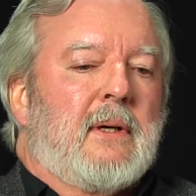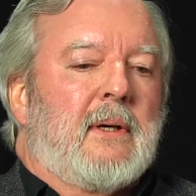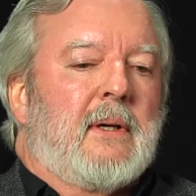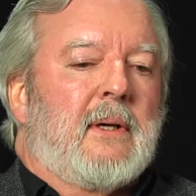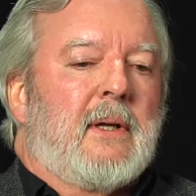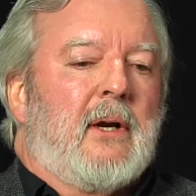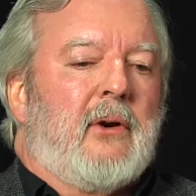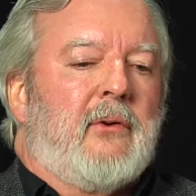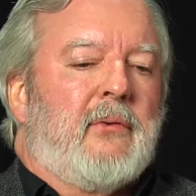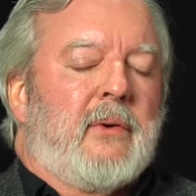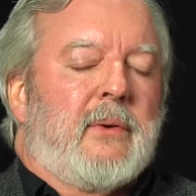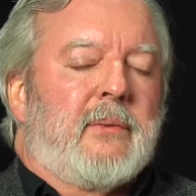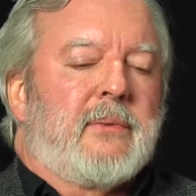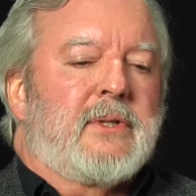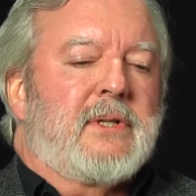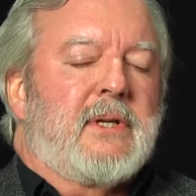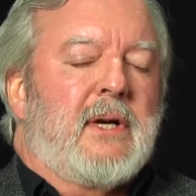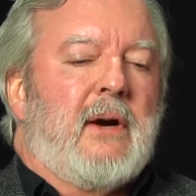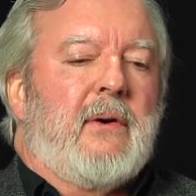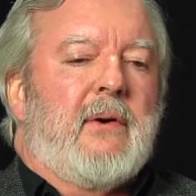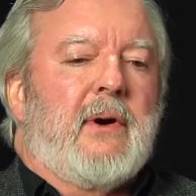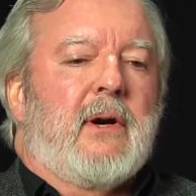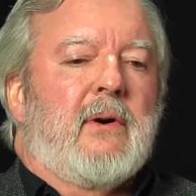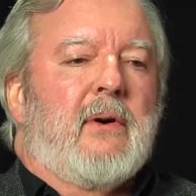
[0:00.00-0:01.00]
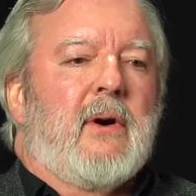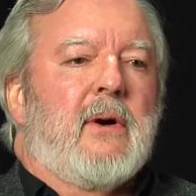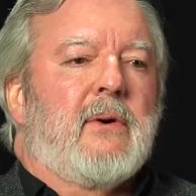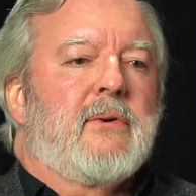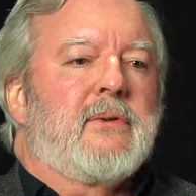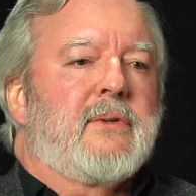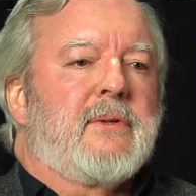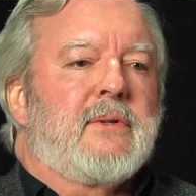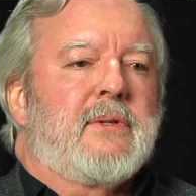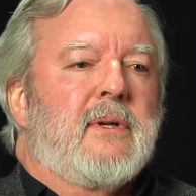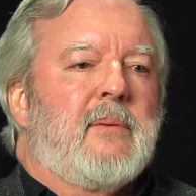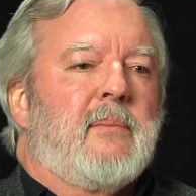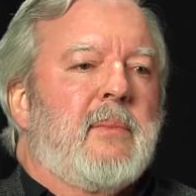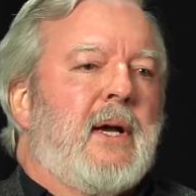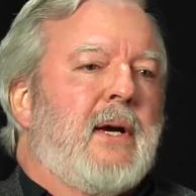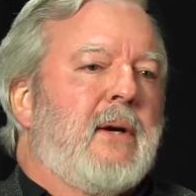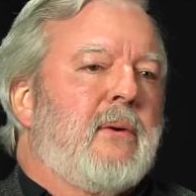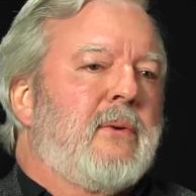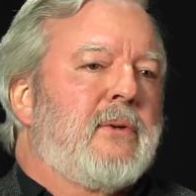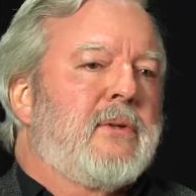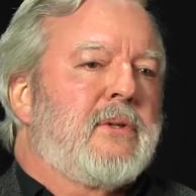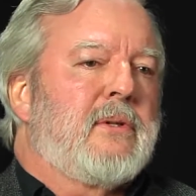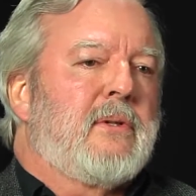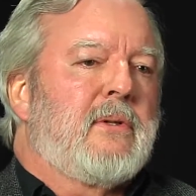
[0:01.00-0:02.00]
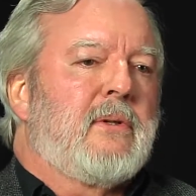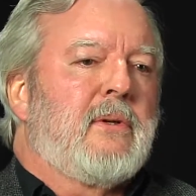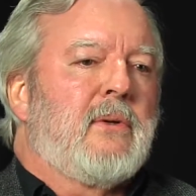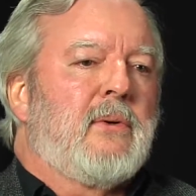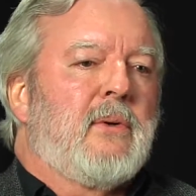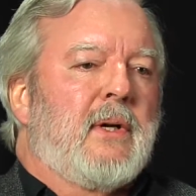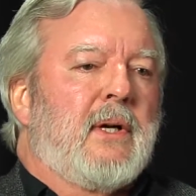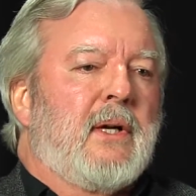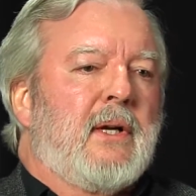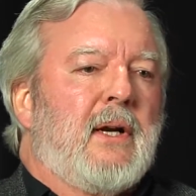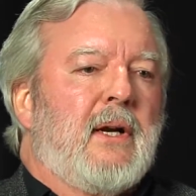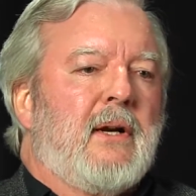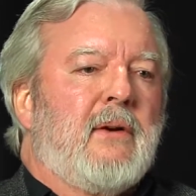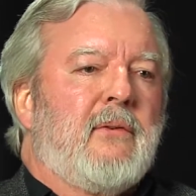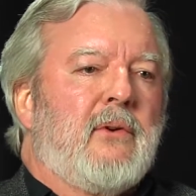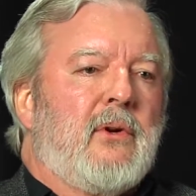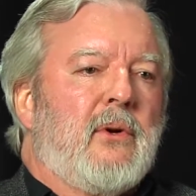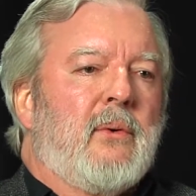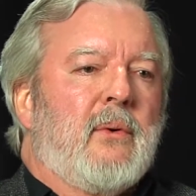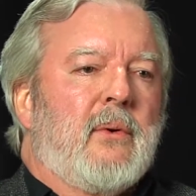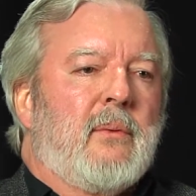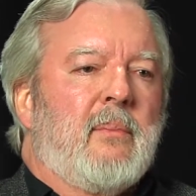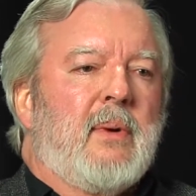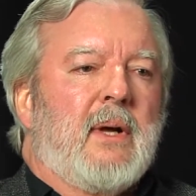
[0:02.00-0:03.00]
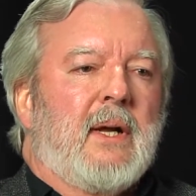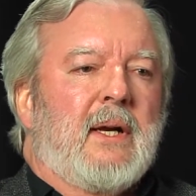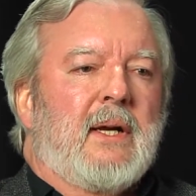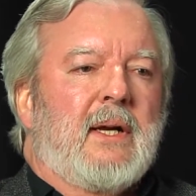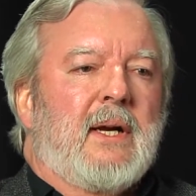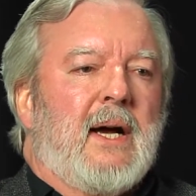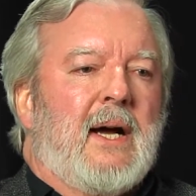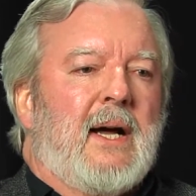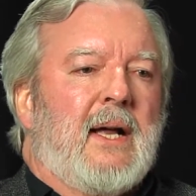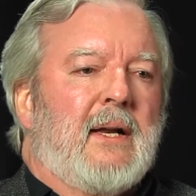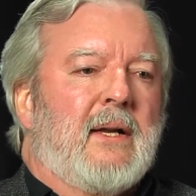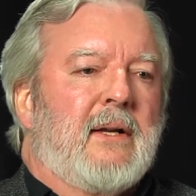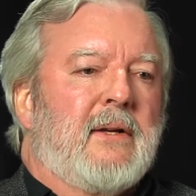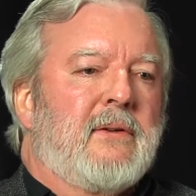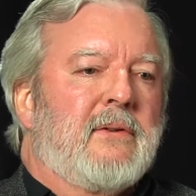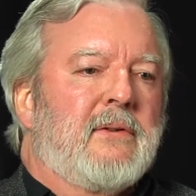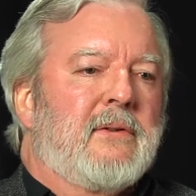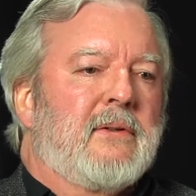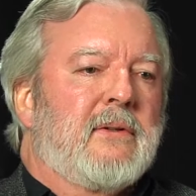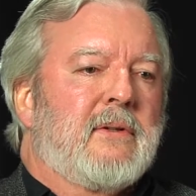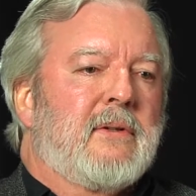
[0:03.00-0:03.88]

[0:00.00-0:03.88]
I don't know if it was Terry Gross or somebody was doing an interview with Billy Collins,